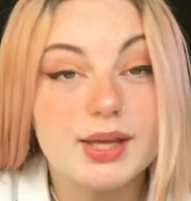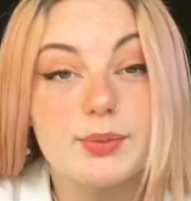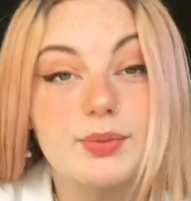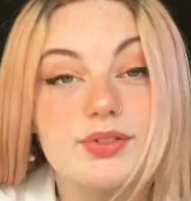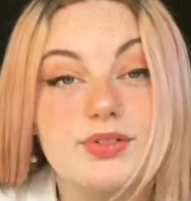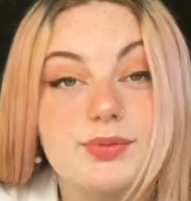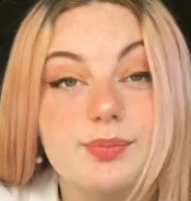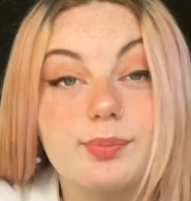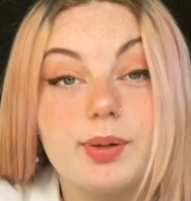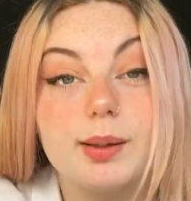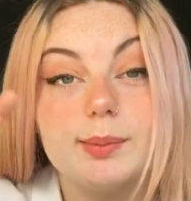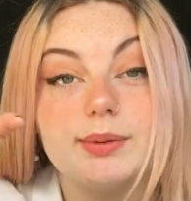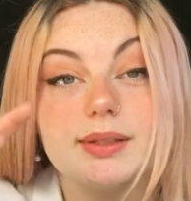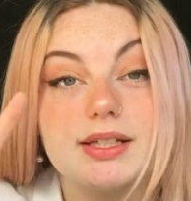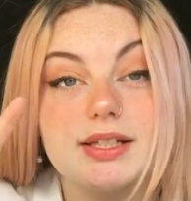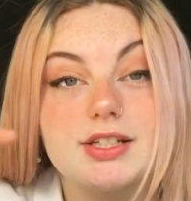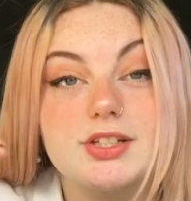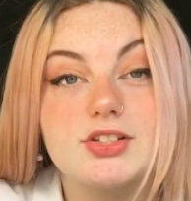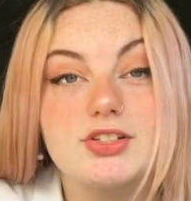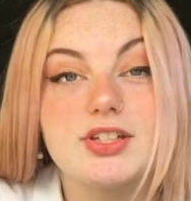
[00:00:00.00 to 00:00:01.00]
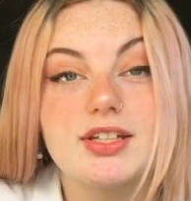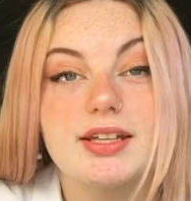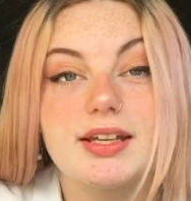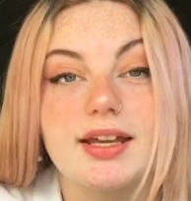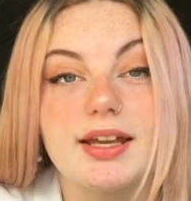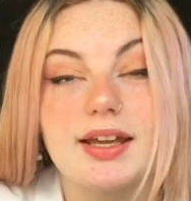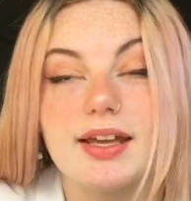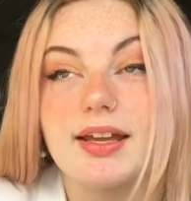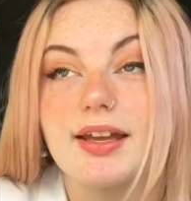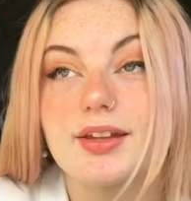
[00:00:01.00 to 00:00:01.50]
was published,
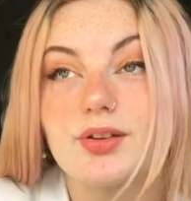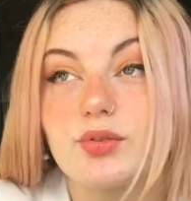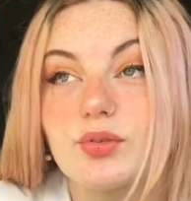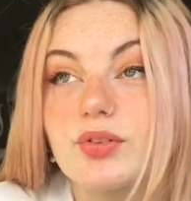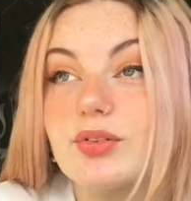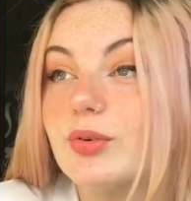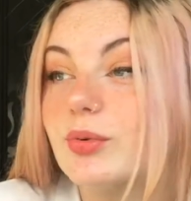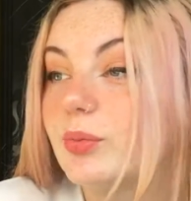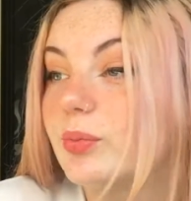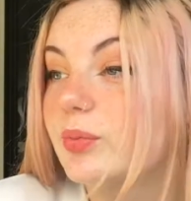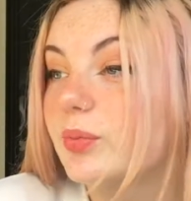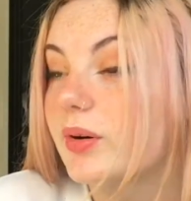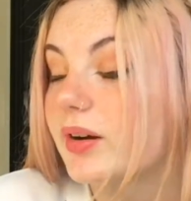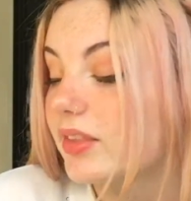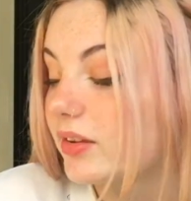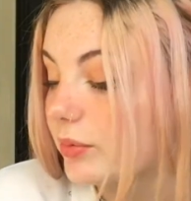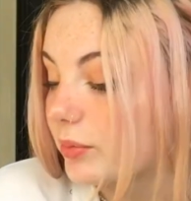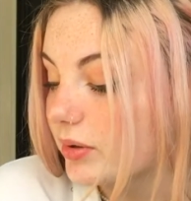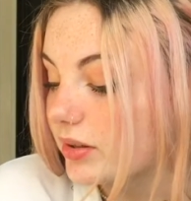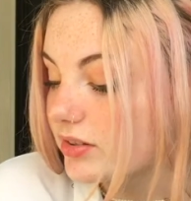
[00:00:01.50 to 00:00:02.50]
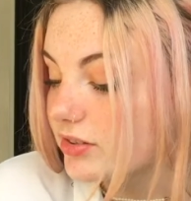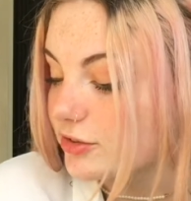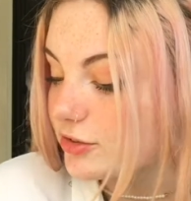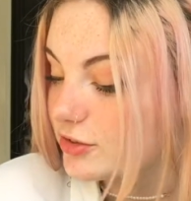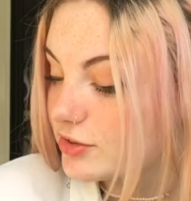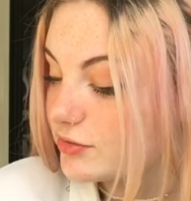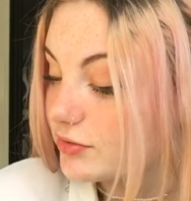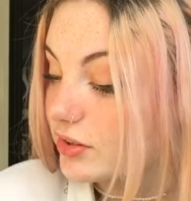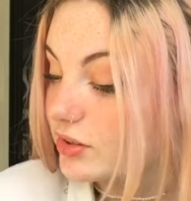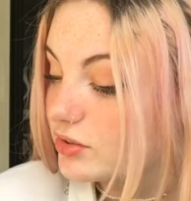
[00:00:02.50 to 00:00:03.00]
I don't know what other word you'd
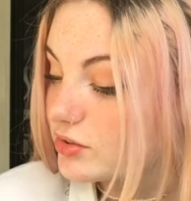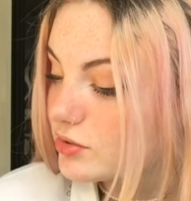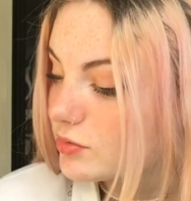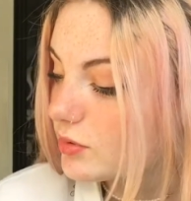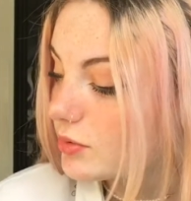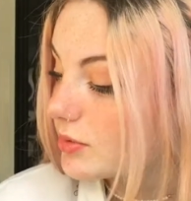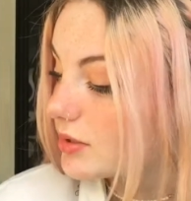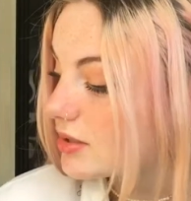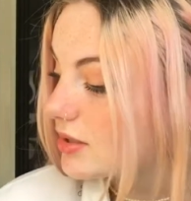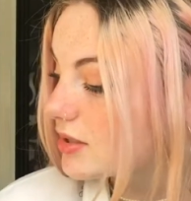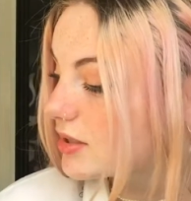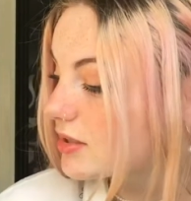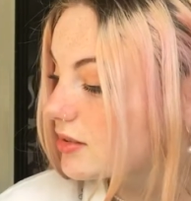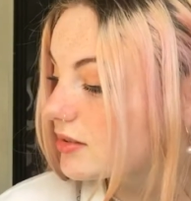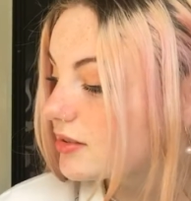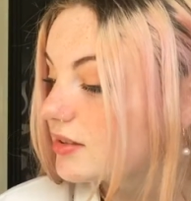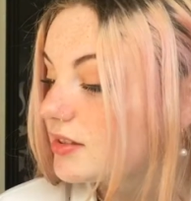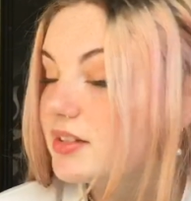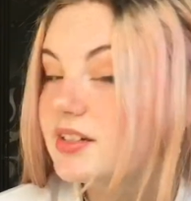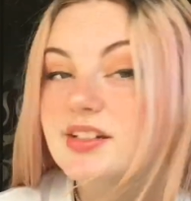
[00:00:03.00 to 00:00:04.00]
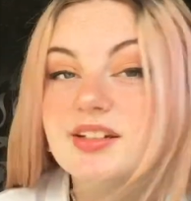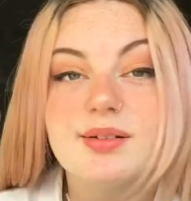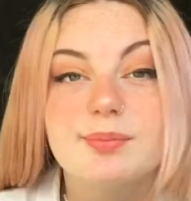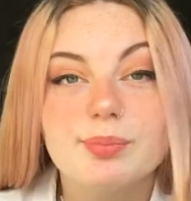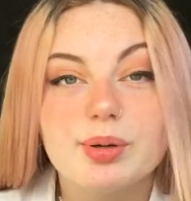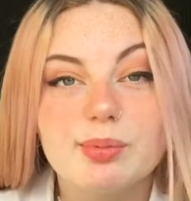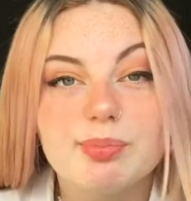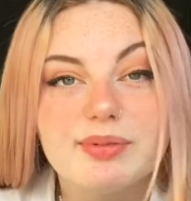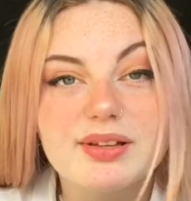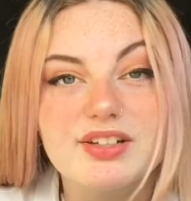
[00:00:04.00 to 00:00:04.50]
use for it. Do you know what word, Sindel?
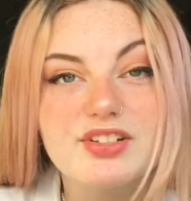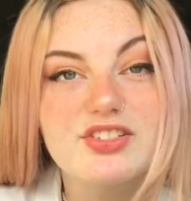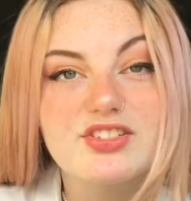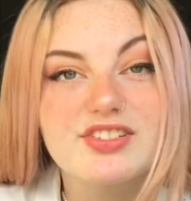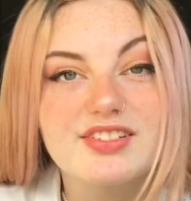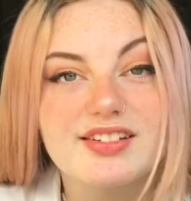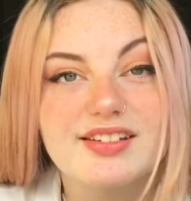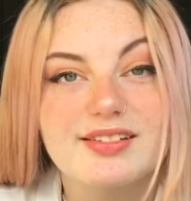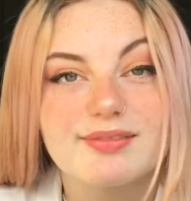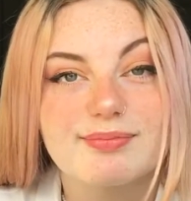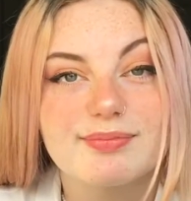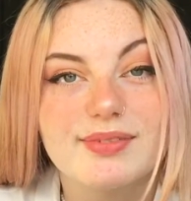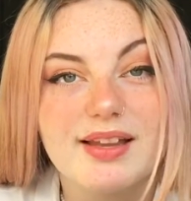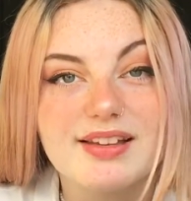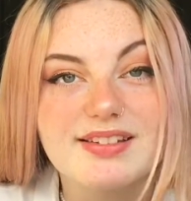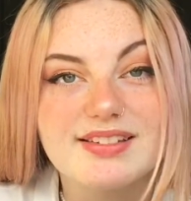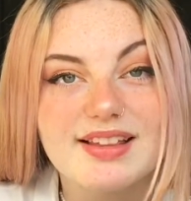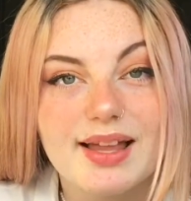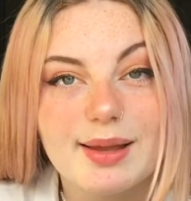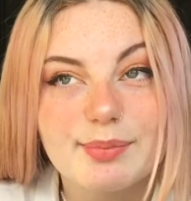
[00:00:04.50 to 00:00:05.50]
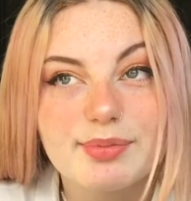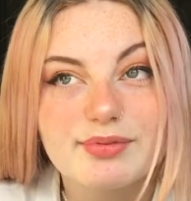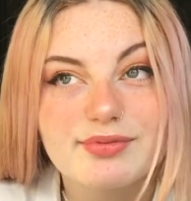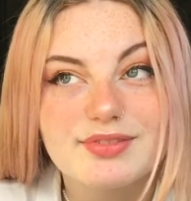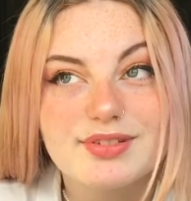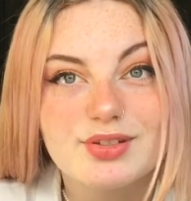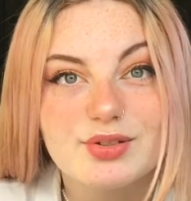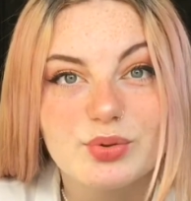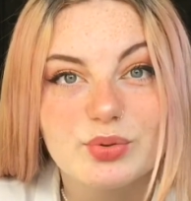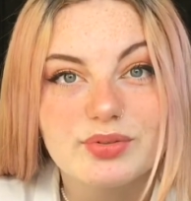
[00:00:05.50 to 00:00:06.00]
Published? A slab of
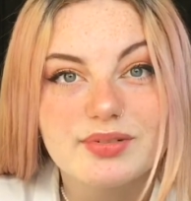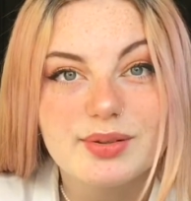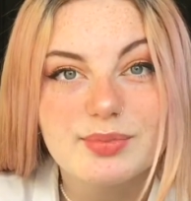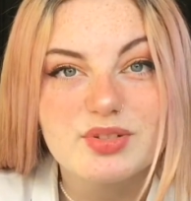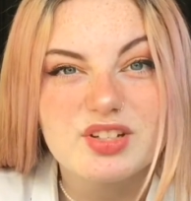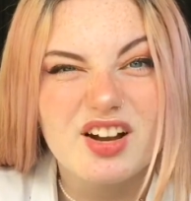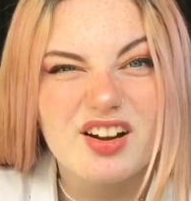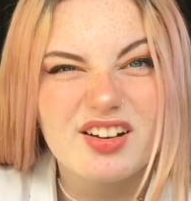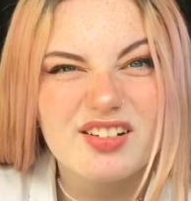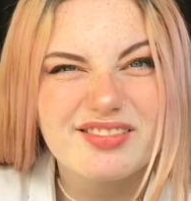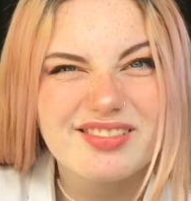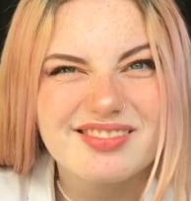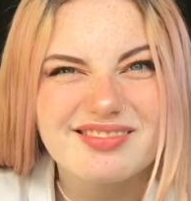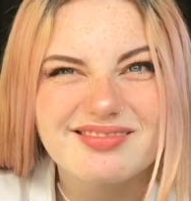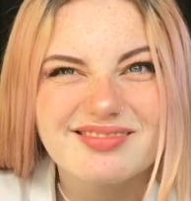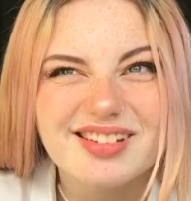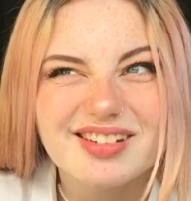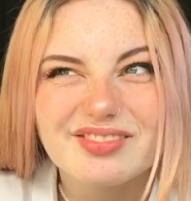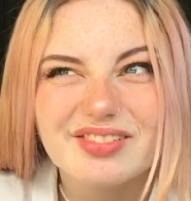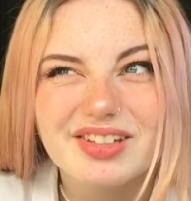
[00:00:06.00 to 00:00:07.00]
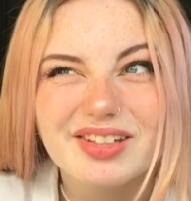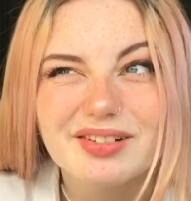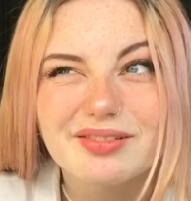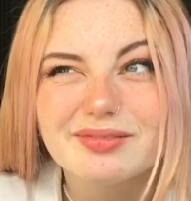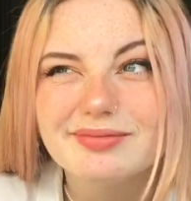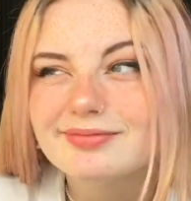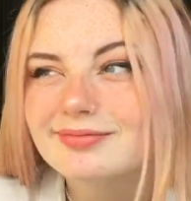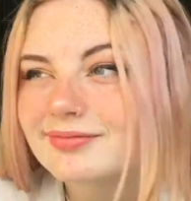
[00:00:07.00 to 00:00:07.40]
stone that was carved? I don't really know.